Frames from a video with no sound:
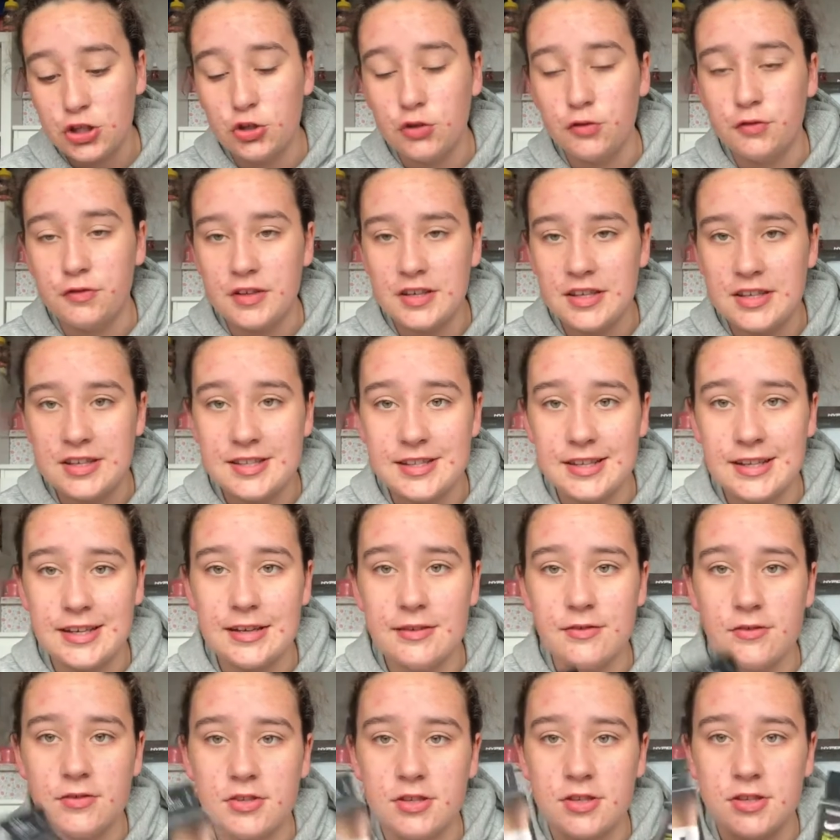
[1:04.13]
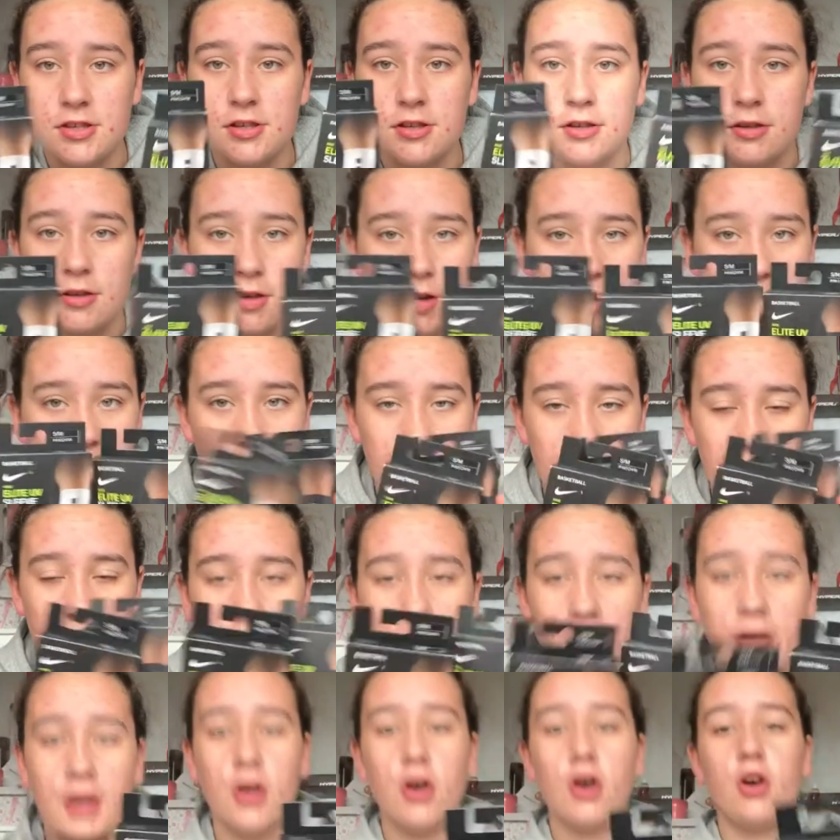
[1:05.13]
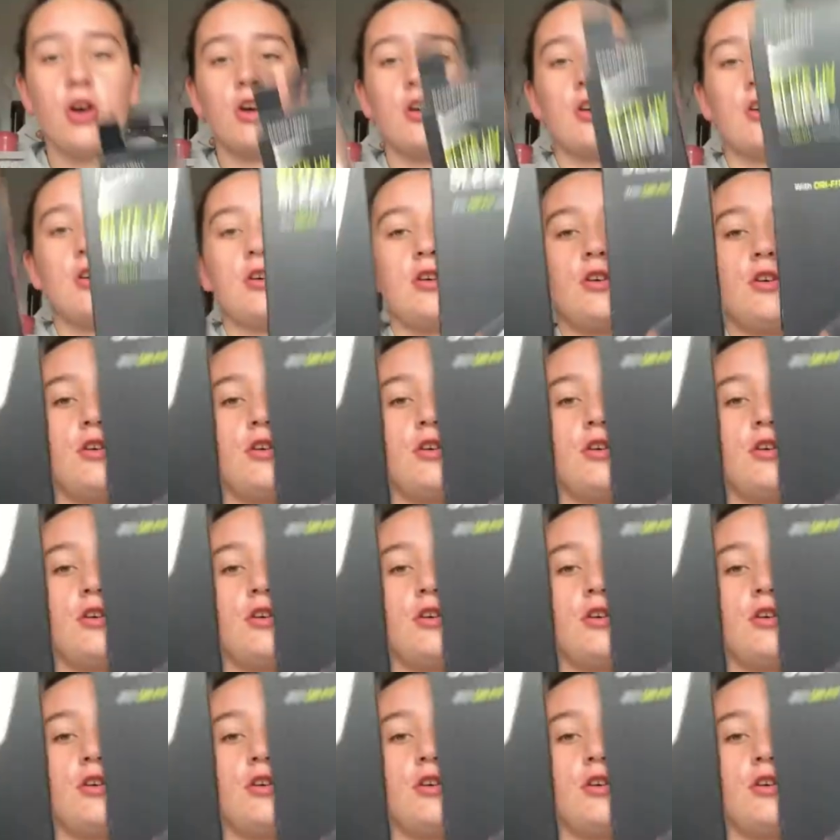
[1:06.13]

UV sleeves. I got